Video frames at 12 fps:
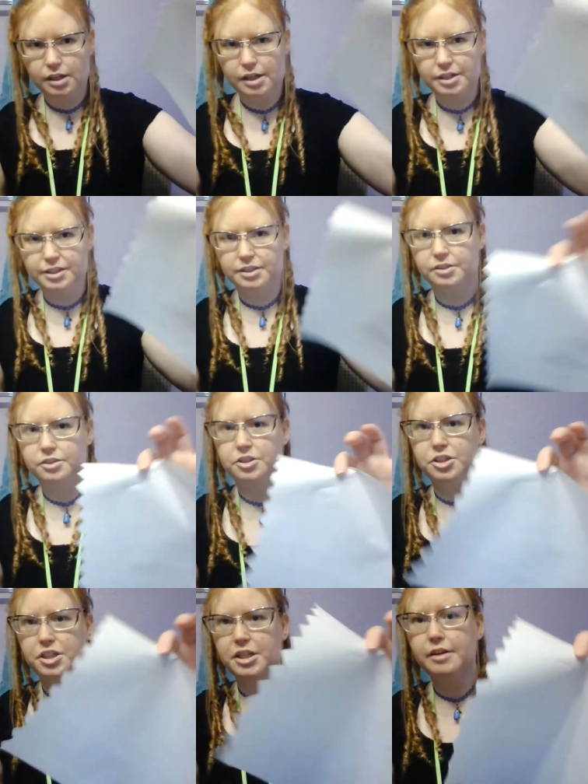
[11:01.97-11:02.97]
a
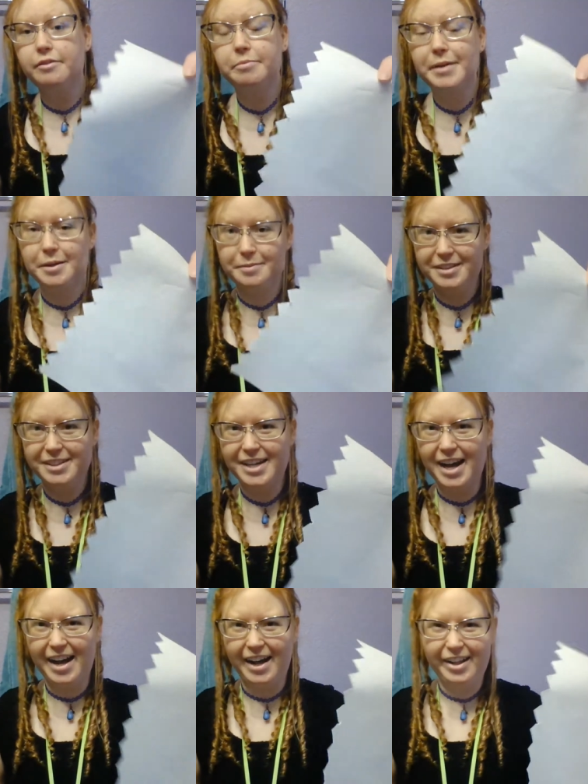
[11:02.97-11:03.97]
sheet of paper
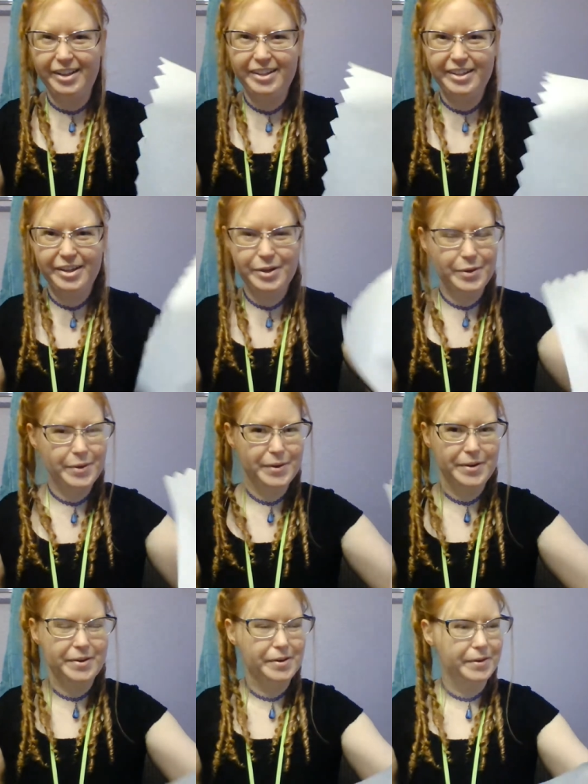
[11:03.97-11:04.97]
towel
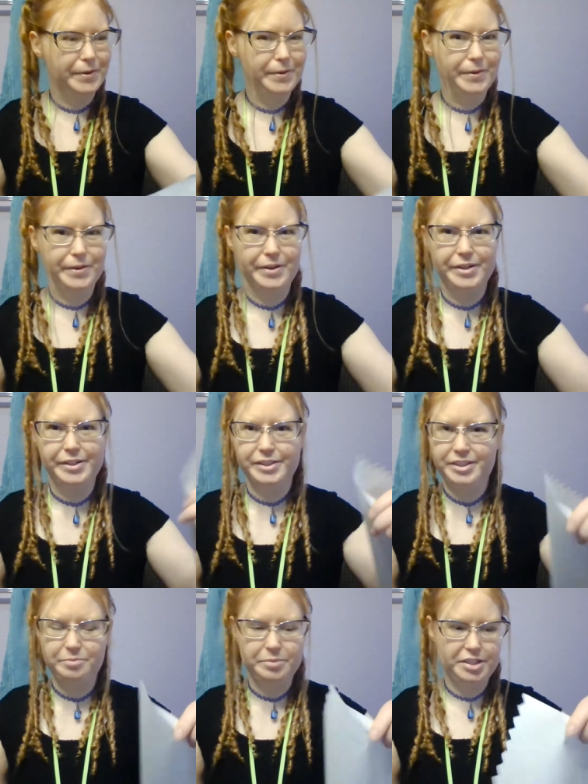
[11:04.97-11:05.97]
or
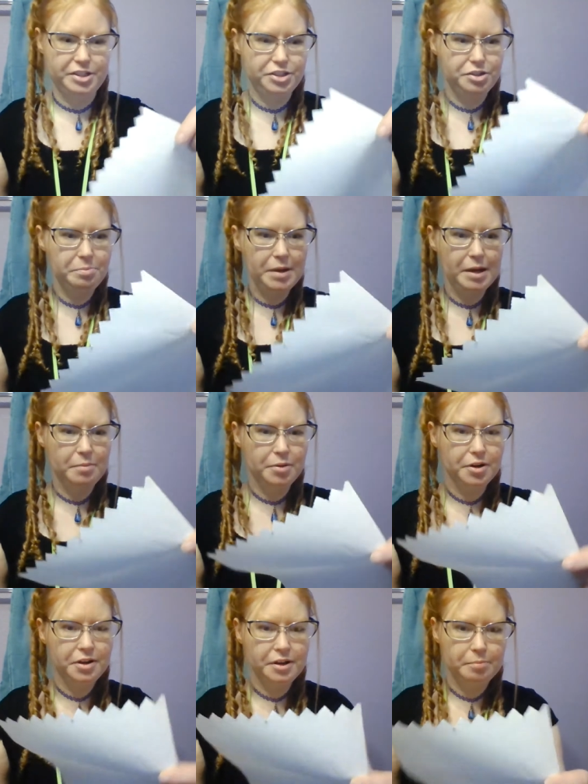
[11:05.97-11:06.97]
some tissue
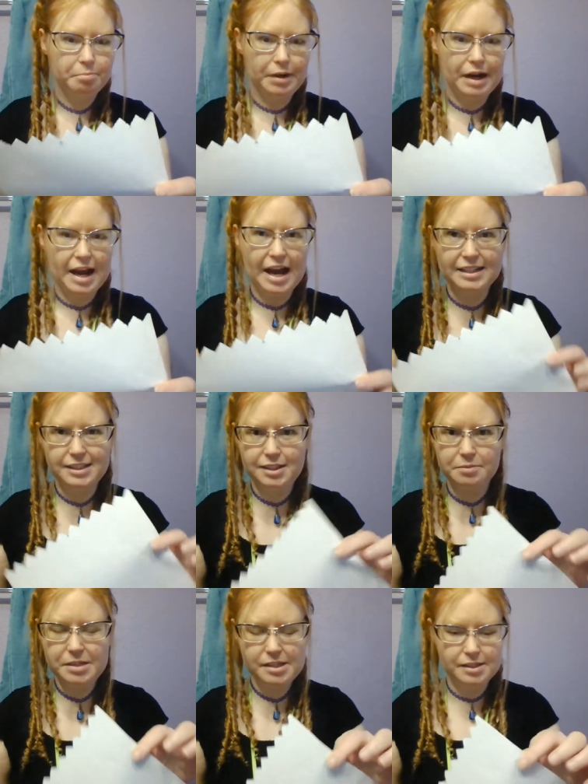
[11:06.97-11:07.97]
paper, but it has
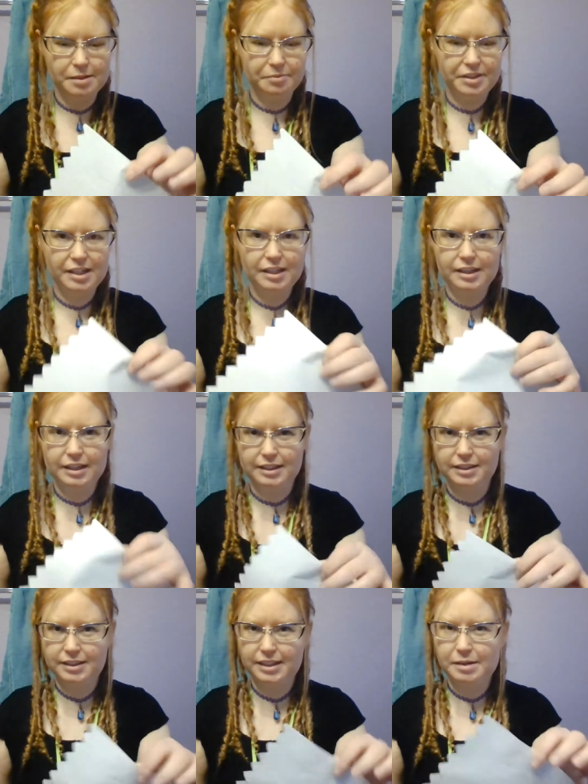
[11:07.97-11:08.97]
to be something
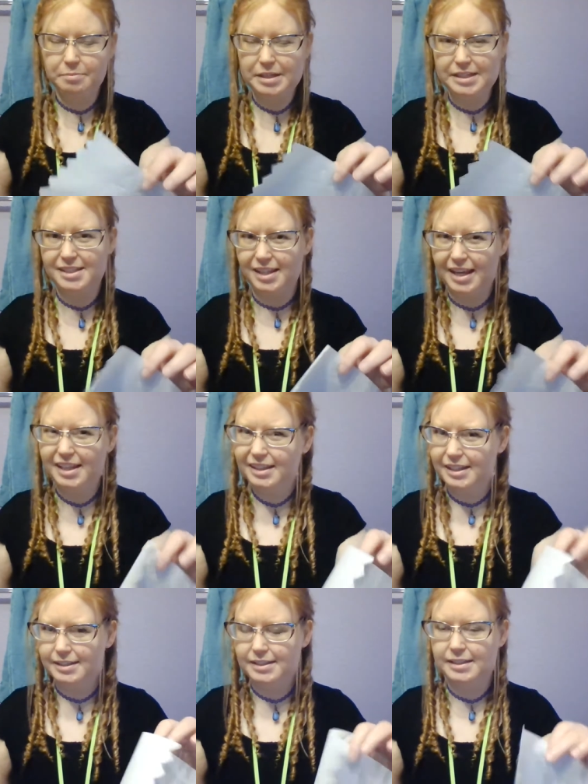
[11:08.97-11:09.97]
that can be
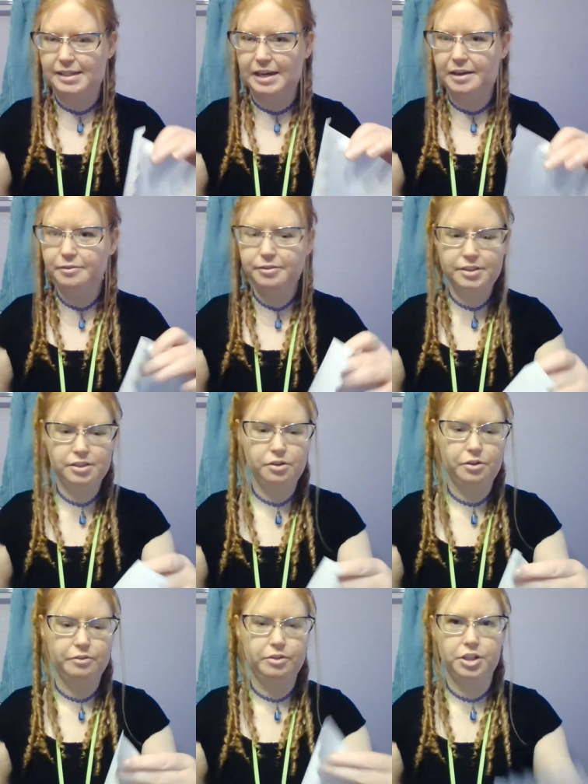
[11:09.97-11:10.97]
slightly stiff.
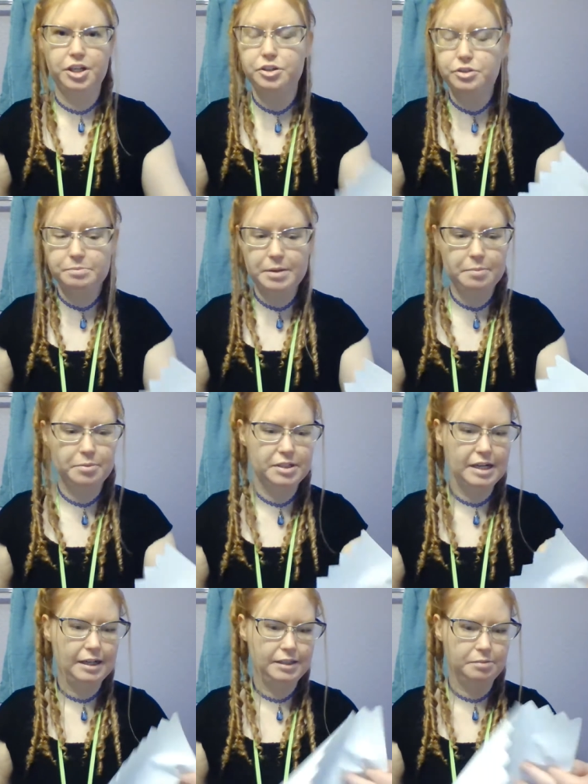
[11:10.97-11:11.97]
So if you're going to use paper
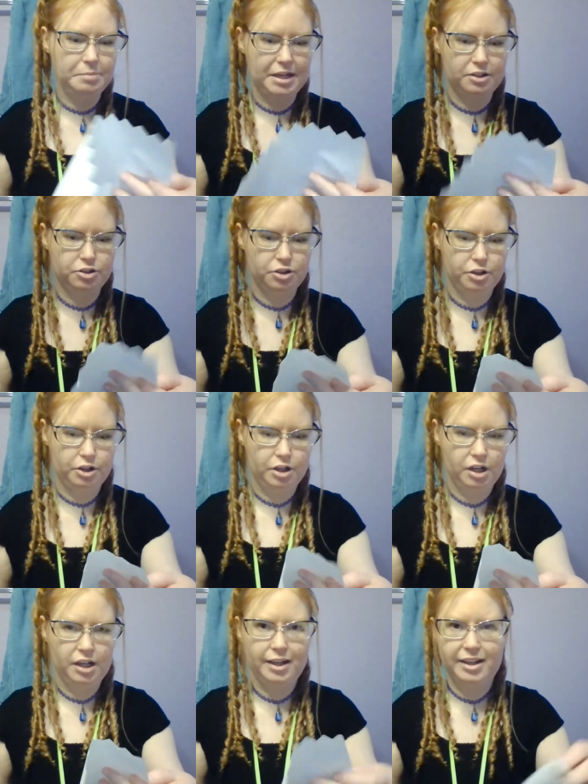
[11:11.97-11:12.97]
towels, make sure
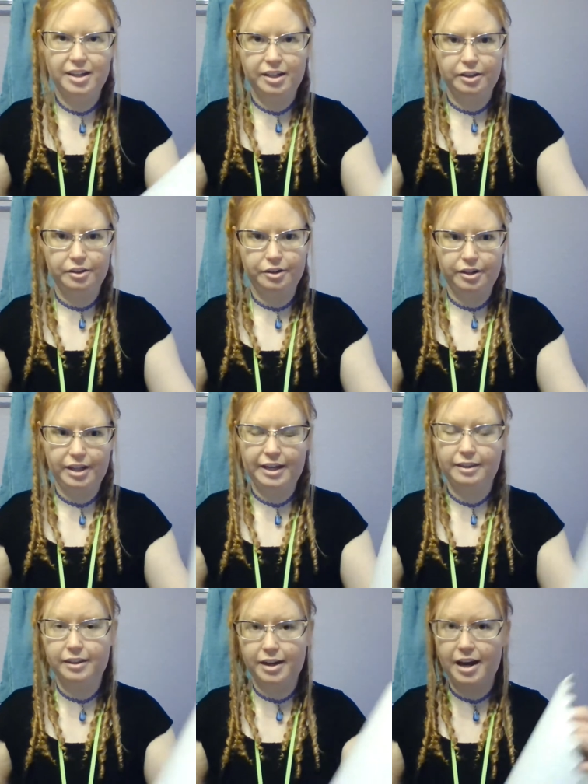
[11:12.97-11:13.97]
they're
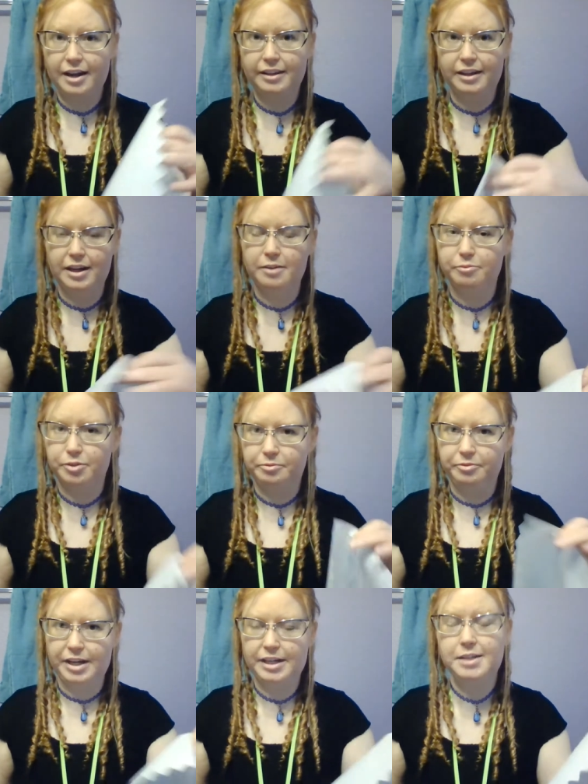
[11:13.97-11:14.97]
like the kind that come from
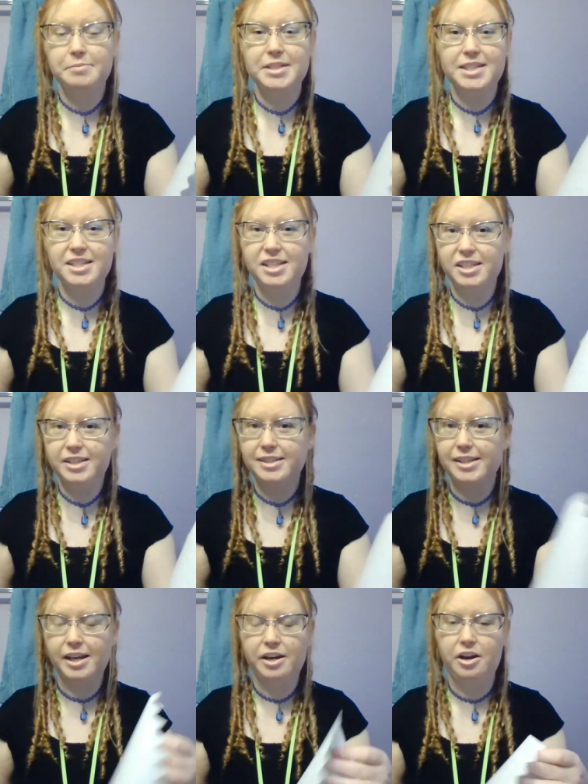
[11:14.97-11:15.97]
vending machines
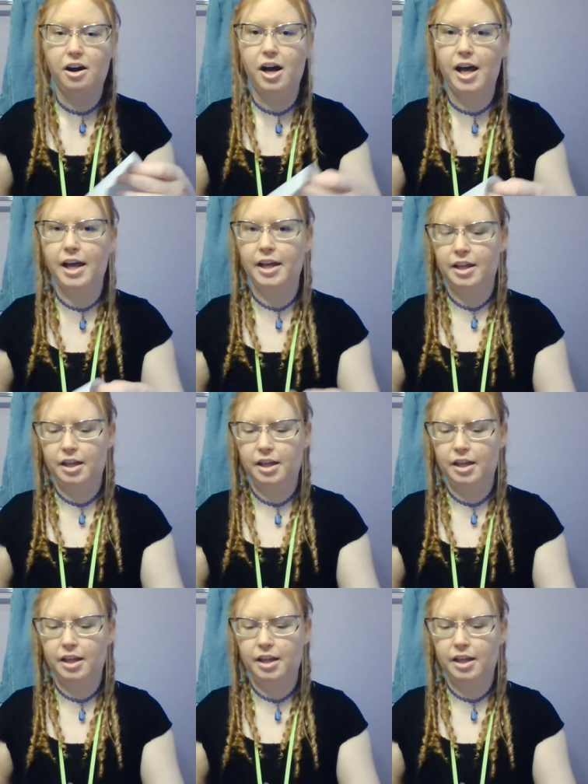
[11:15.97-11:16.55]
and not